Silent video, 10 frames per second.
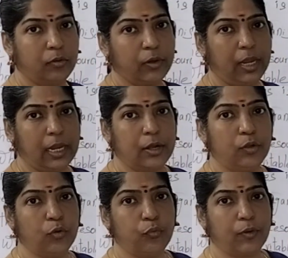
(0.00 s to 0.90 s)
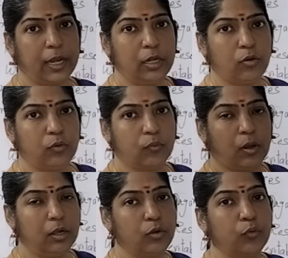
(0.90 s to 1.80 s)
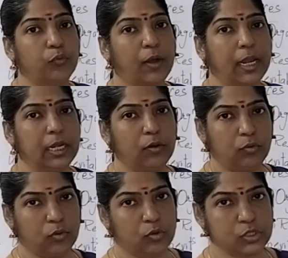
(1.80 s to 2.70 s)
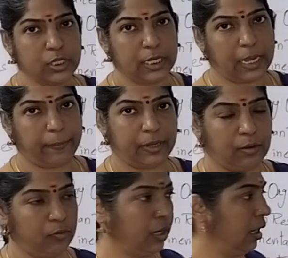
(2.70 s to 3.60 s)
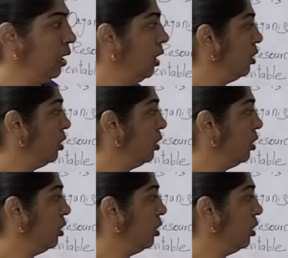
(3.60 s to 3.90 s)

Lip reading: Okay. To find out what? To find out closing capital. Okay.